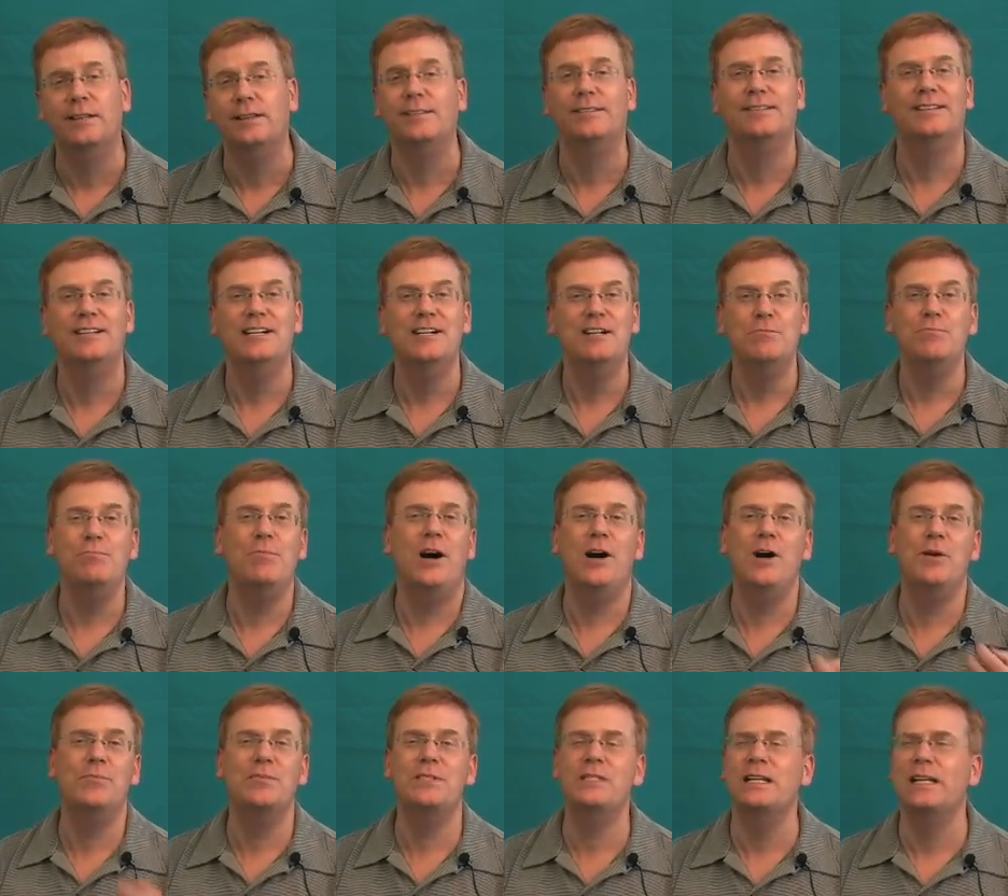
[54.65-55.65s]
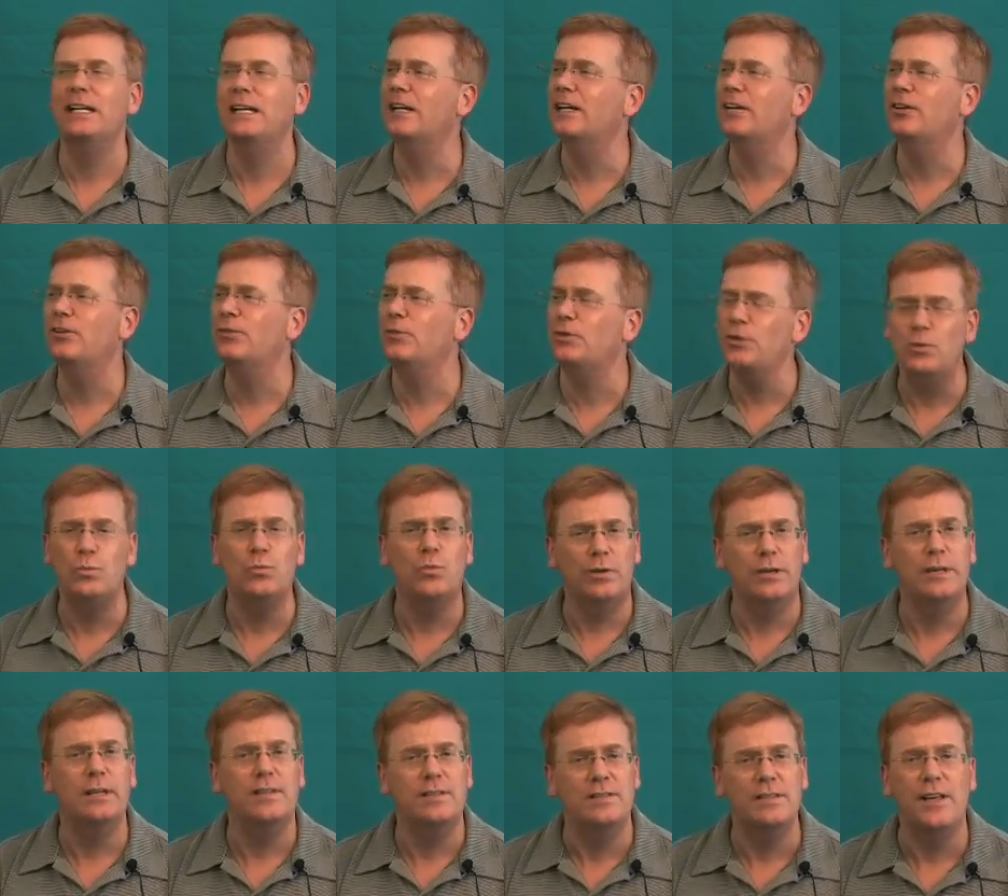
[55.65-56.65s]
And mom saying, well, don't
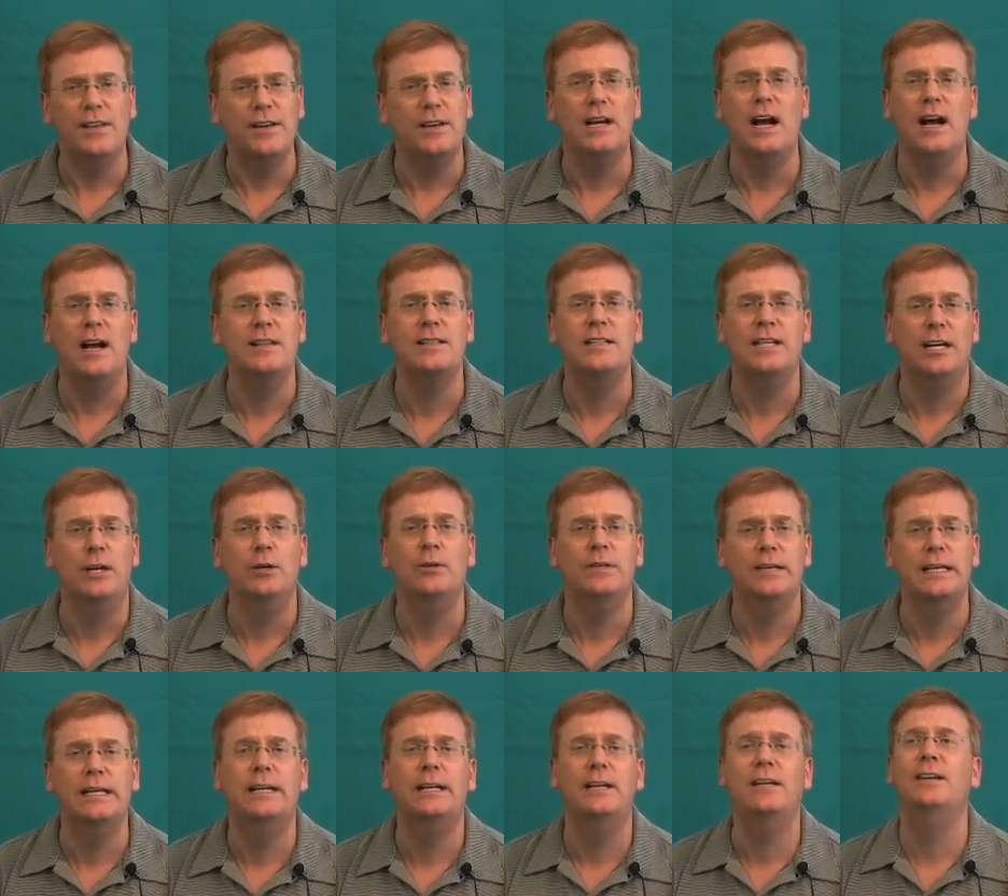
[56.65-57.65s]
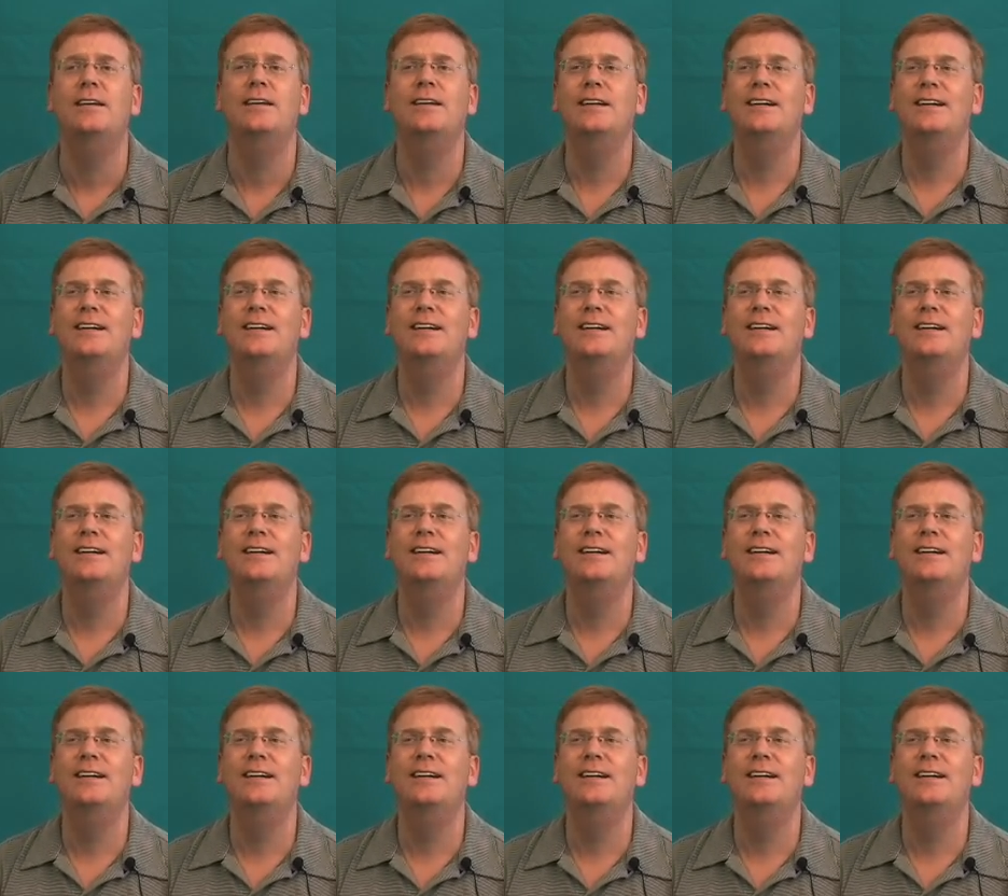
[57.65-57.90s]
worry, there's other guys out there.